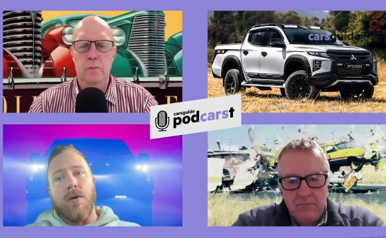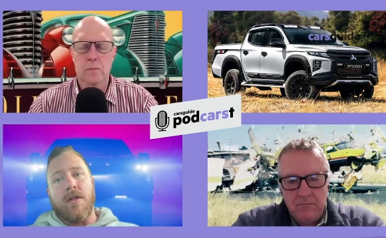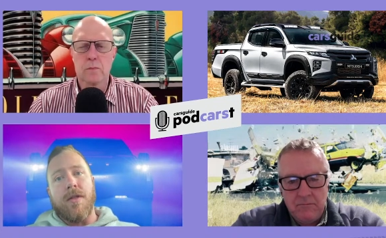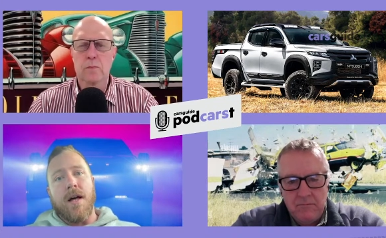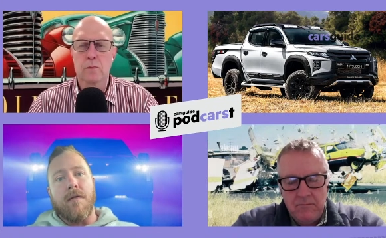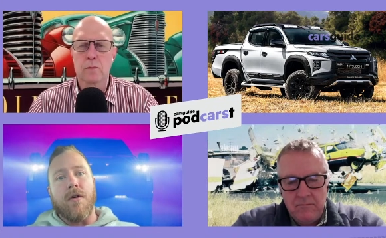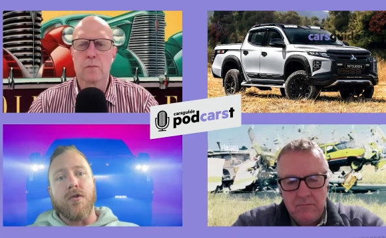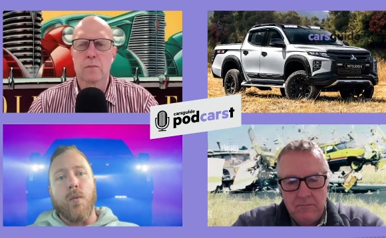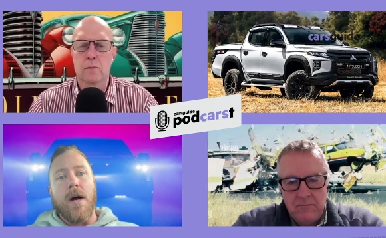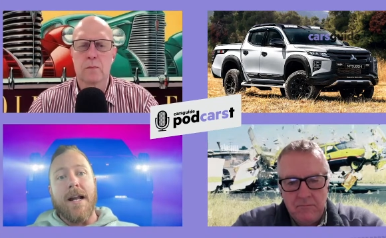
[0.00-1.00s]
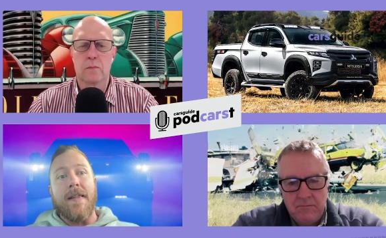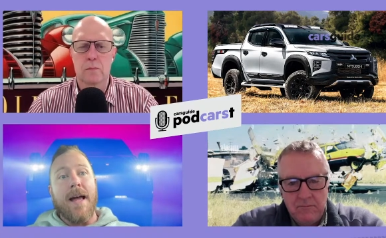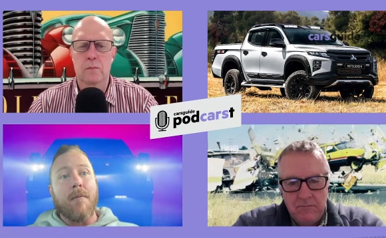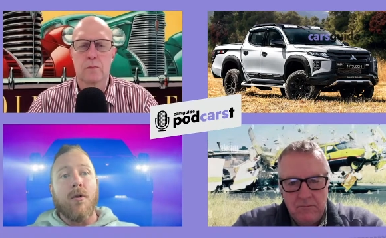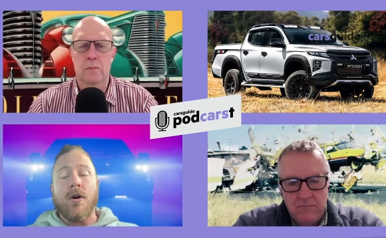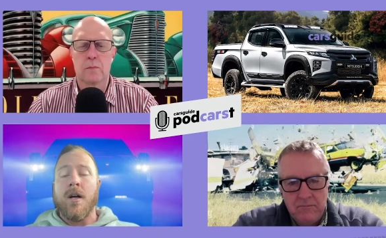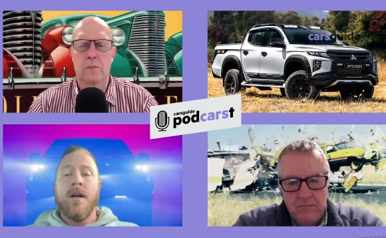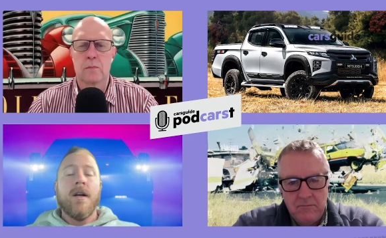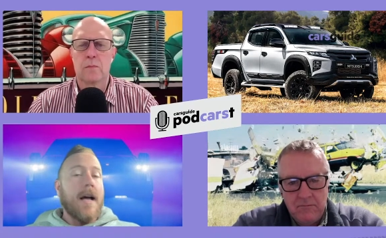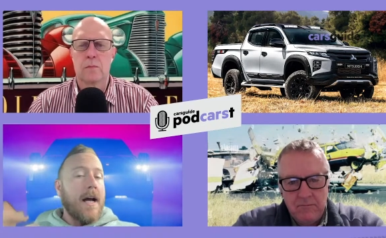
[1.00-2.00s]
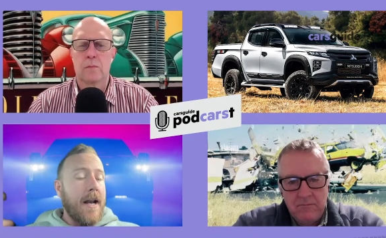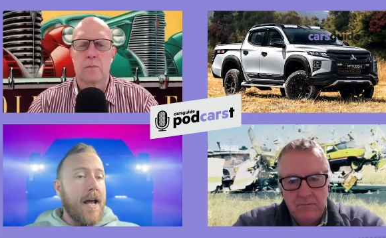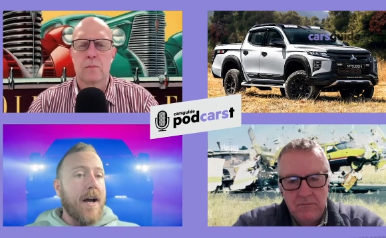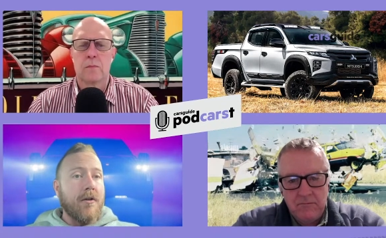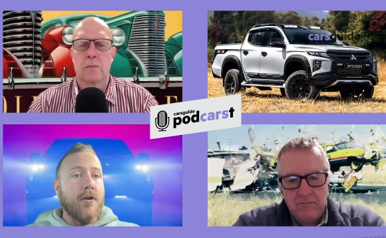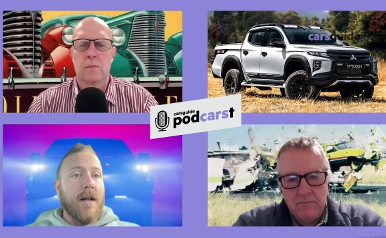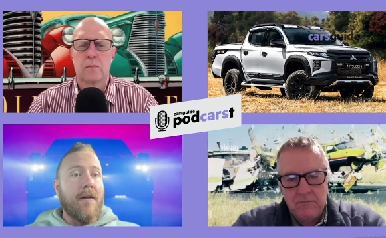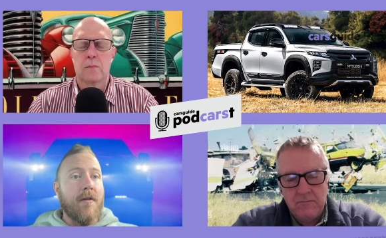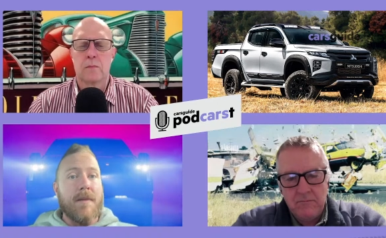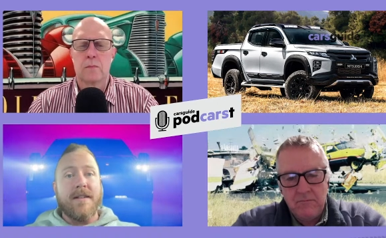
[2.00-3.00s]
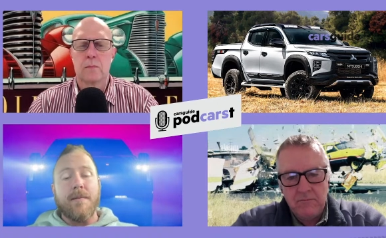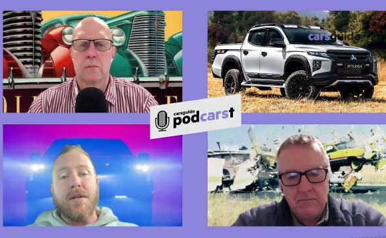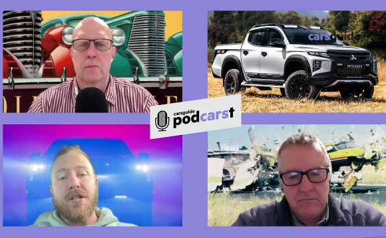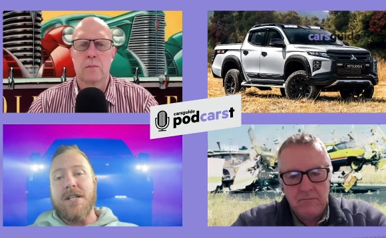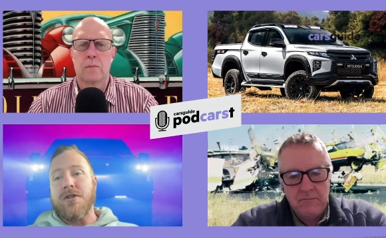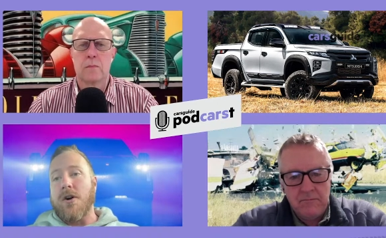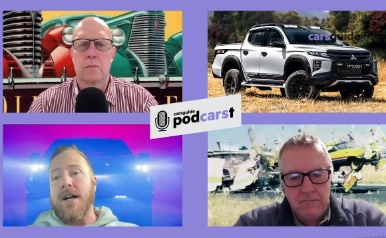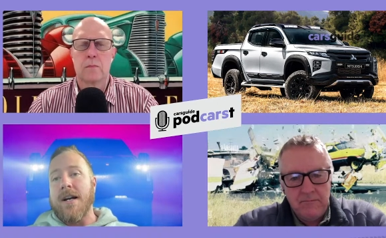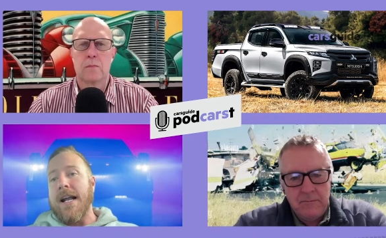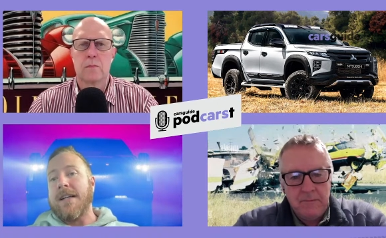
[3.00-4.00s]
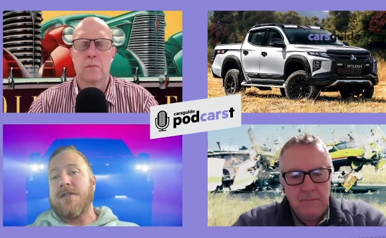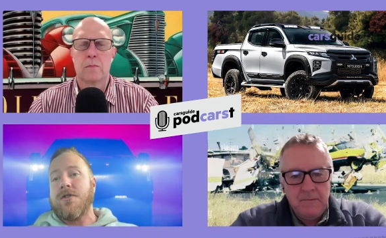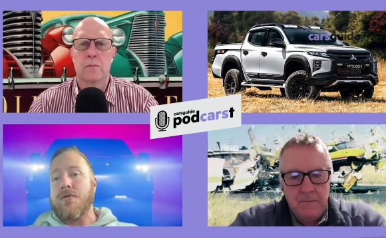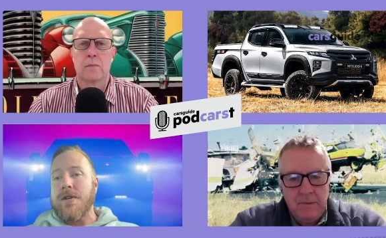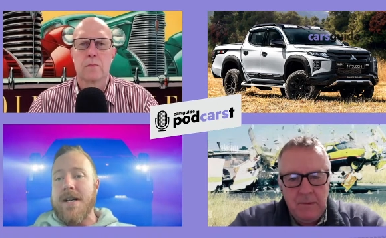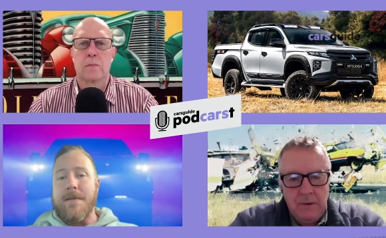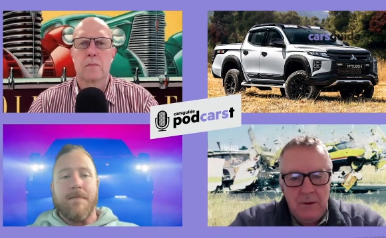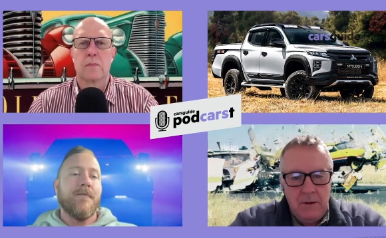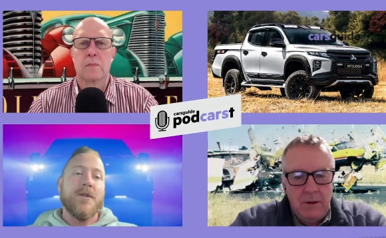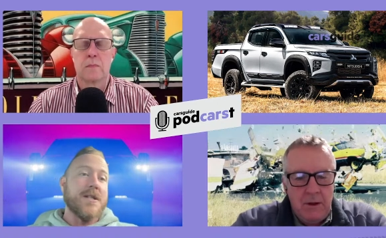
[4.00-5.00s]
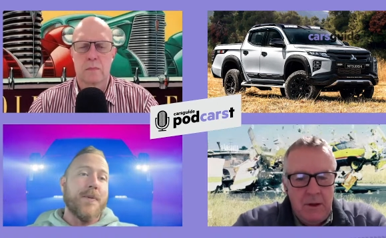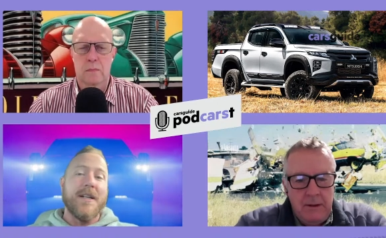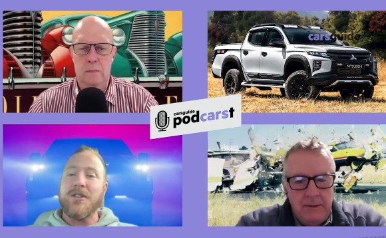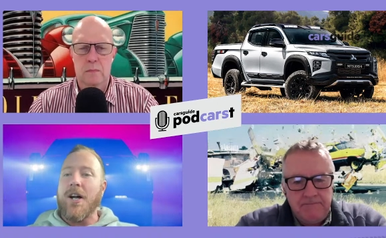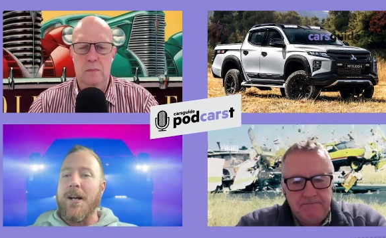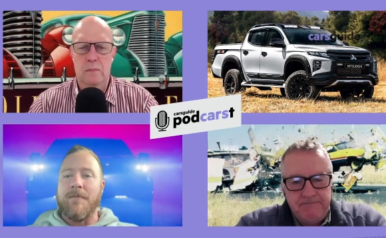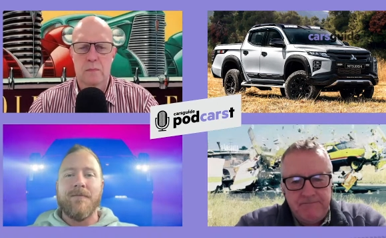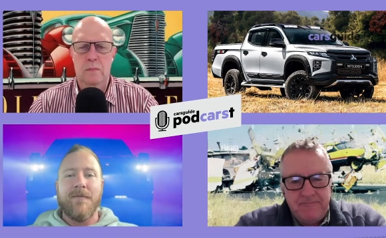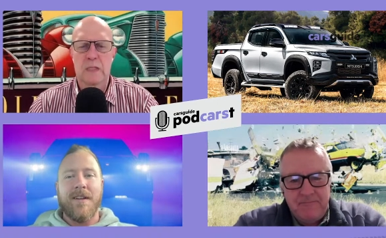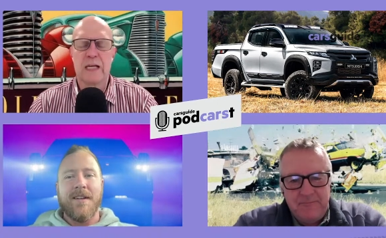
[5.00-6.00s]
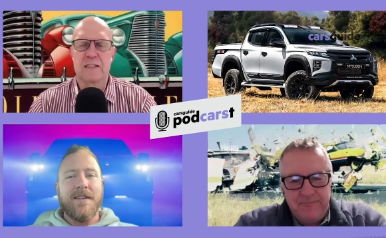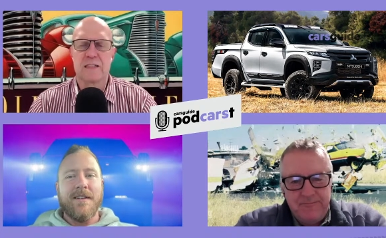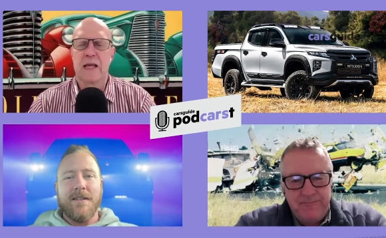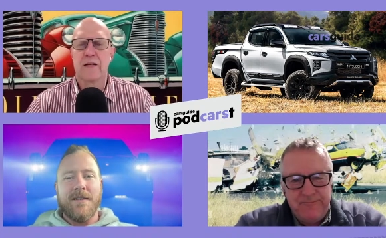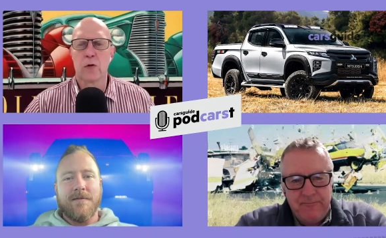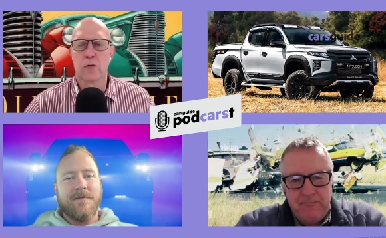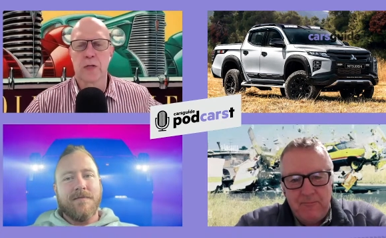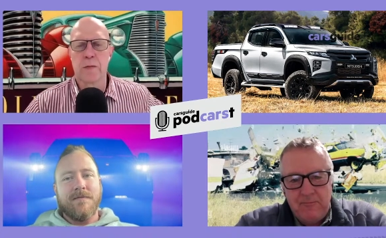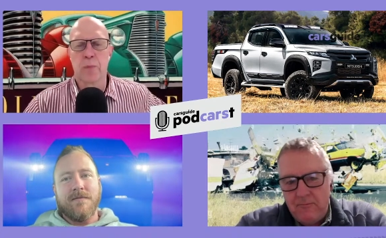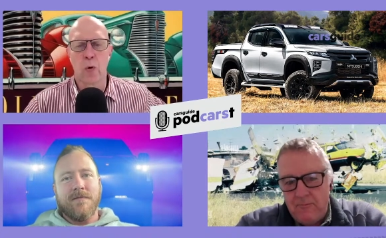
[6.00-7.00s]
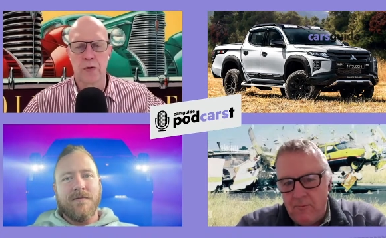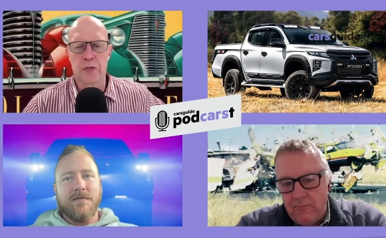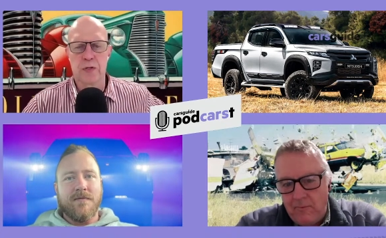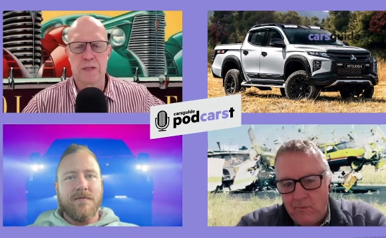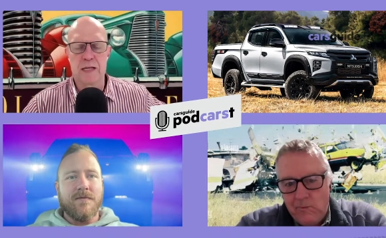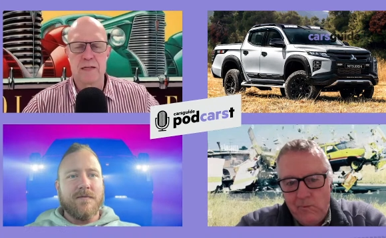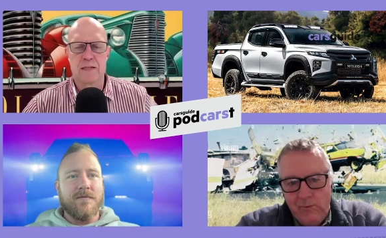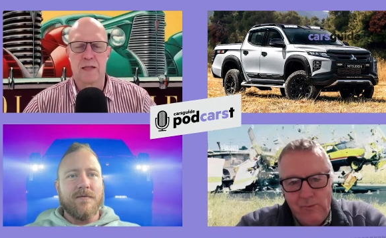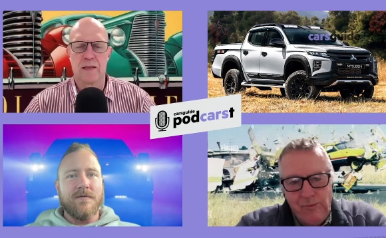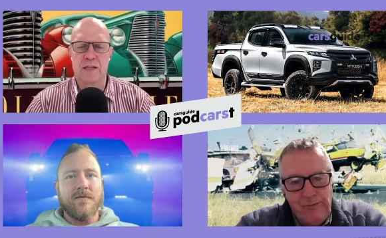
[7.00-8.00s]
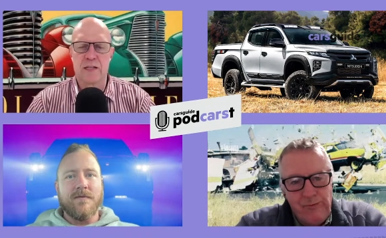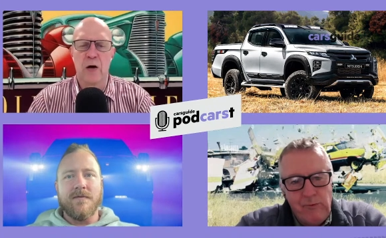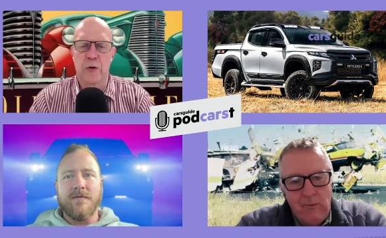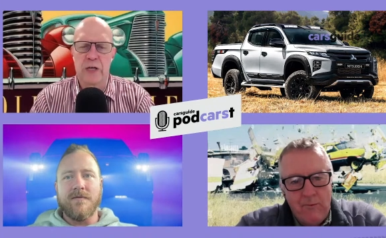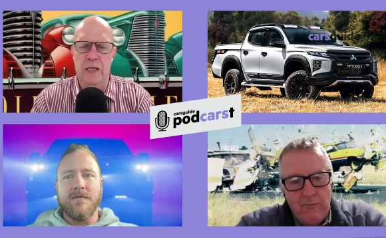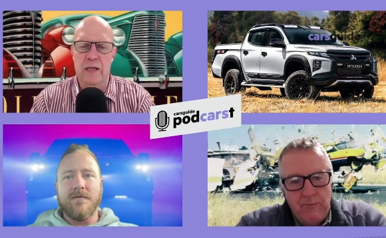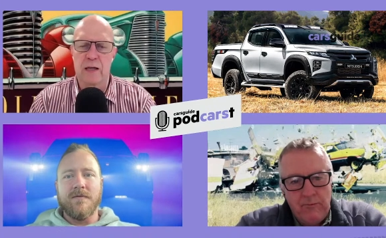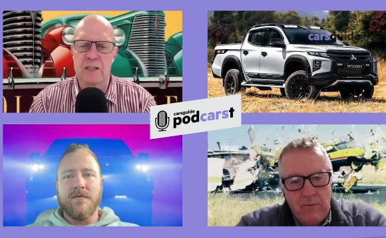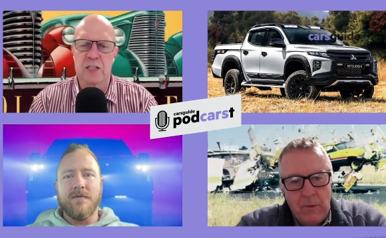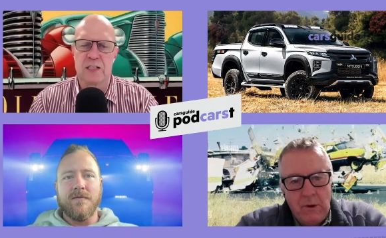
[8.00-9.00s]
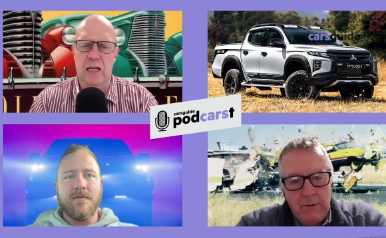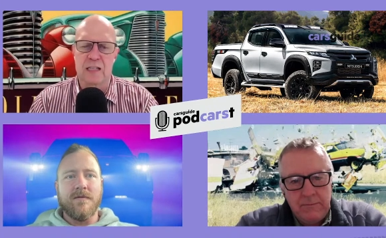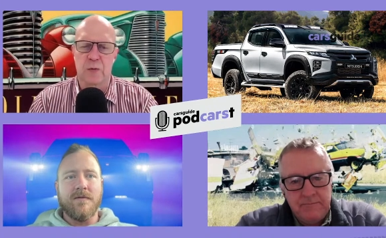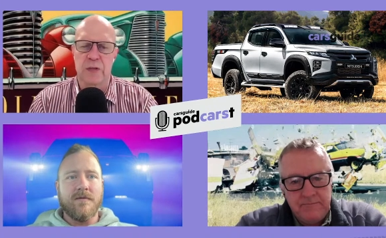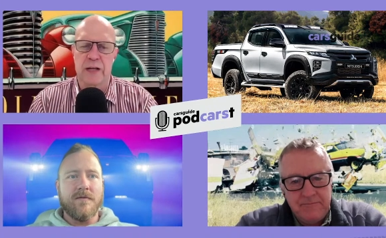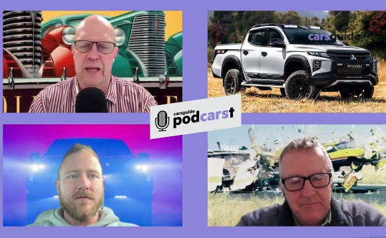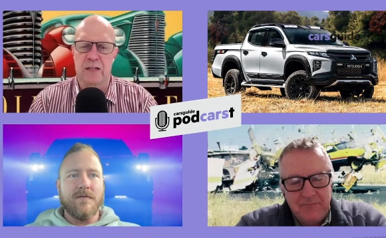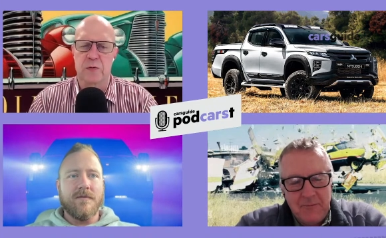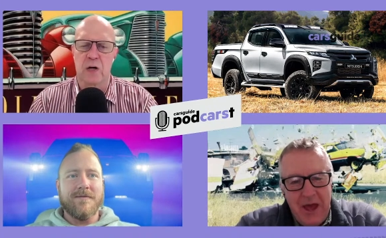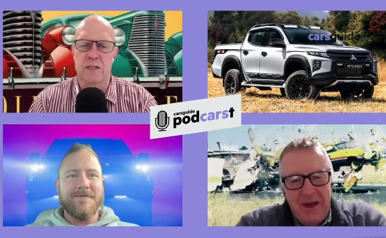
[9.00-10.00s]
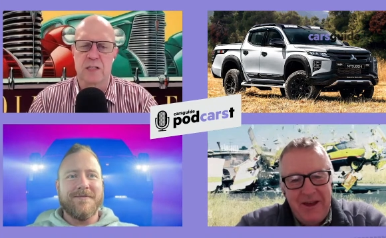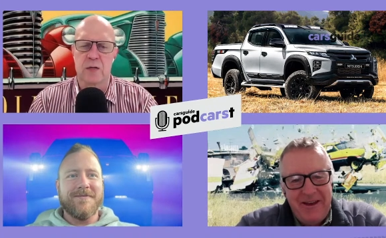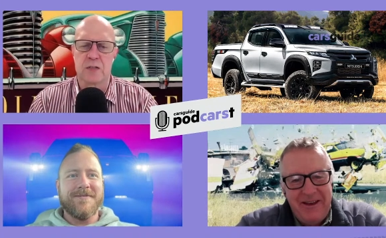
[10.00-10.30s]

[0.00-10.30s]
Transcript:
Speaker 1: with uh, Volkswagen and the Amarok. And now you'll have a Mitsubishi Triton Extreme, which is pretty exciting.
Speaker 2: Yes, and look, the important news is that there's no e. It just starts with an X, right? So